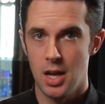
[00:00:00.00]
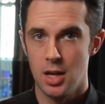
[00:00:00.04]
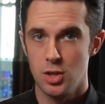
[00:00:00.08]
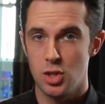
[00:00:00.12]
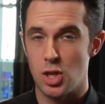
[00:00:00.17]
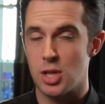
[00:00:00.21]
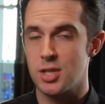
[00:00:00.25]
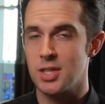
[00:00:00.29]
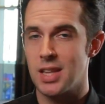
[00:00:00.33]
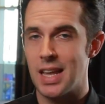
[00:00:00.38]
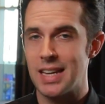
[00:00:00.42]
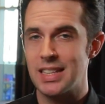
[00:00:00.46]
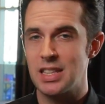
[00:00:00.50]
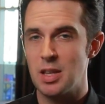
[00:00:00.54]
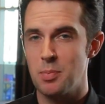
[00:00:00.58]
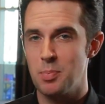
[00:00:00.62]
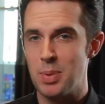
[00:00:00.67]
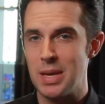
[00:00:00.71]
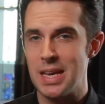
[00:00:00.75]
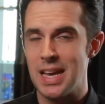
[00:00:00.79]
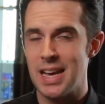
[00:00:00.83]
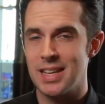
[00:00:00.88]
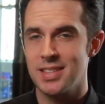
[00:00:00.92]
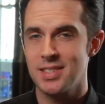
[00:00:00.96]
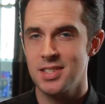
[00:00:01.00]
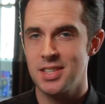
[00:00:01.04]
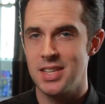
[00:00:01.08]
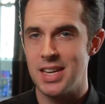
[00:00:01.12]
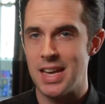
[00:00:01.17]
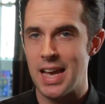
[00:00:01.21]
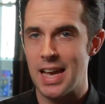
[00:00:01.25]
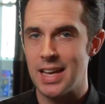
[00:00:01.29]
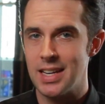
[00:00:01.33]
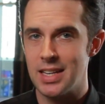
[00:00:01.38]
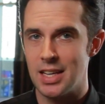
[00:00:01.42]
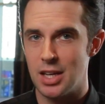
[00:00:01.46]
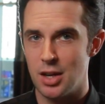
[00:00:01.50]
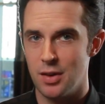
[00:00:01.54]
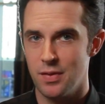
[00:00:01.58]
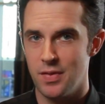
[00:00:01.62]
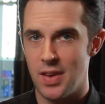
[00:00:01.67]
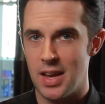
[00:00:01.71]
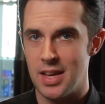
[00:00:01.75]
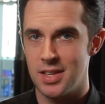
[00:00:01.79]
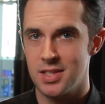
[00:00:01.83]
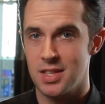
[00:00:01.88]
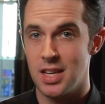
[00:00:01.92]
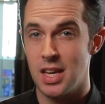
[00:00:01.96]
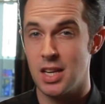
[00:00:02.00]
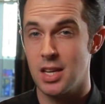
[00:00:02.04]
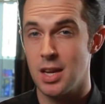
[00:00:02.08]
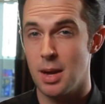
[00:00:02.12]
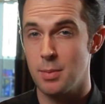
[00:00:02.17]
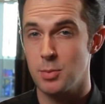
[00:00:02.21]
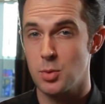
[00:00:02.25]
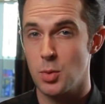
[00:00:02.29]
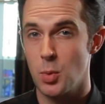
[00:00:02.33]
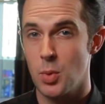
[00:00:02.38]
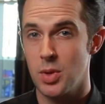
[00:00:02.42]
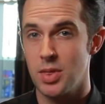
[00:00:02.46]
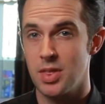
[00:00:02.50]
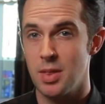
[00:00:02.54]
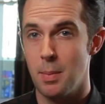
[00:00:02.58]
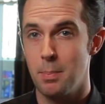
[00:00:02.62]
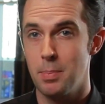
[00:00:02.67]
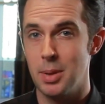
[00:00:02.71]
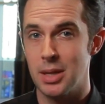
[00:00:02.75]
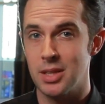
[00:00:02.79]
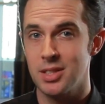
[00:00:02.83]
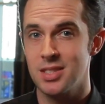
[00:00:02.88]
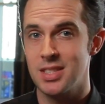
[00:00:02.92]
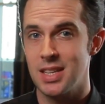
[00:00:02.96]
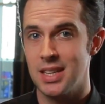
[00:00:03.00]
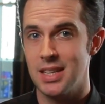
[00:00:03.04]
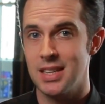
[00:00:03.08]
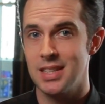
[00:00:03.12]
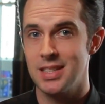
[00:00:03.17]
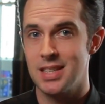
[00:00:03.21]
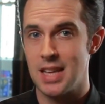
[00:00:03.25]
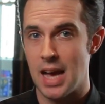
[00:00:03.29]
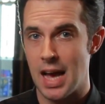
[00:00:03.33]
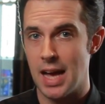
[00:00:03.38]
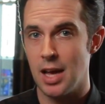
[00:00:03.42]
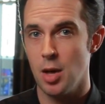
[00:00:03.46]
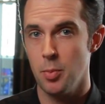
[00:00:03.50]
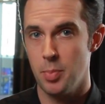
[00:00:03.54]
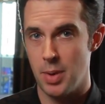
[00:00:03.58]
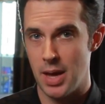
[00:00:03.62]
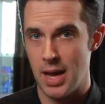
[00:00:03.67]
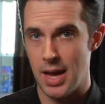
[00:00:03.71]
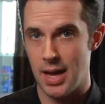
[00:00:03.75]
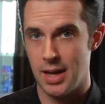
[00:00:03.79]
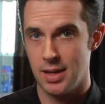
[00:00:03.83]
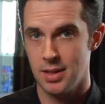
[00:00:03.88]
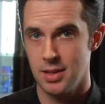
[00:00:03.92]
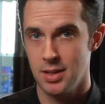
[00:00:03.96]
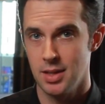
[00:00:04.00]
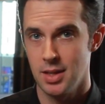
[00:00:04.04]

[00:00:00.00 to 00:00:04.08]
Just like the PSTN interface, it comes with the built-in dial pad.